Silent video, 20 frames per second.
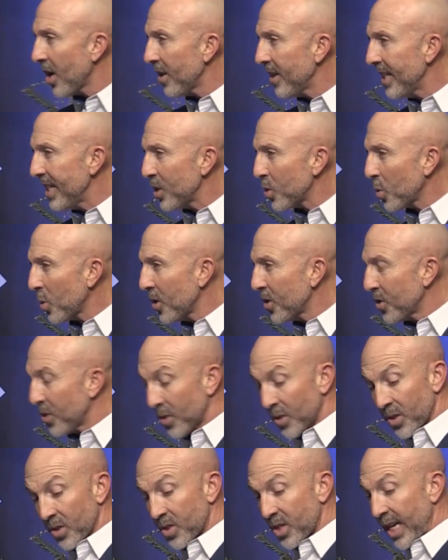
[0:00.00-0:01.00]
of these words are
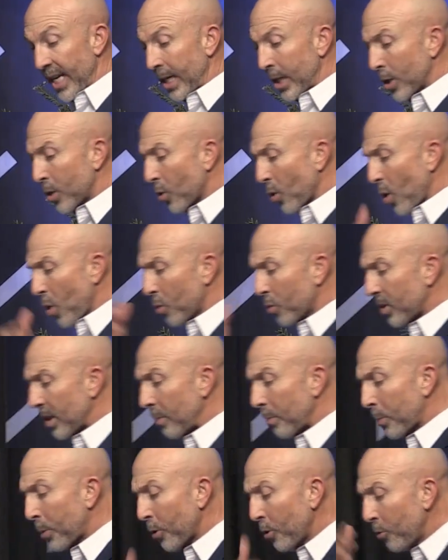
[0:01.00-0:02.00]
the same growth,
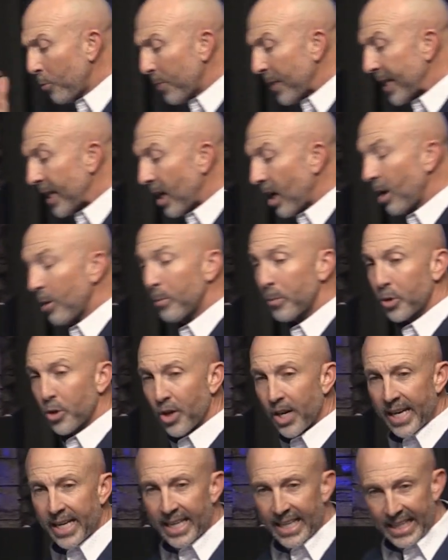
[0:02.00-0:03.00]
improvement,
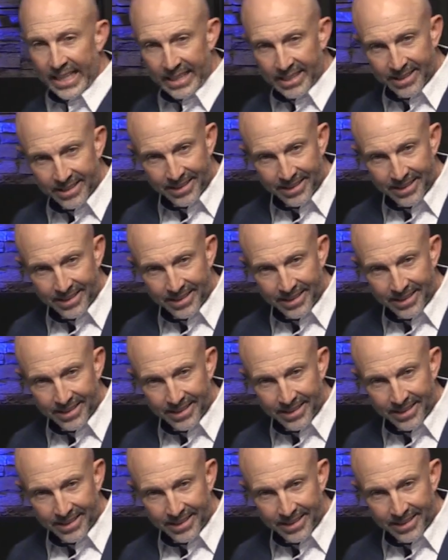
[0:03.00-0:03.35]
upgrading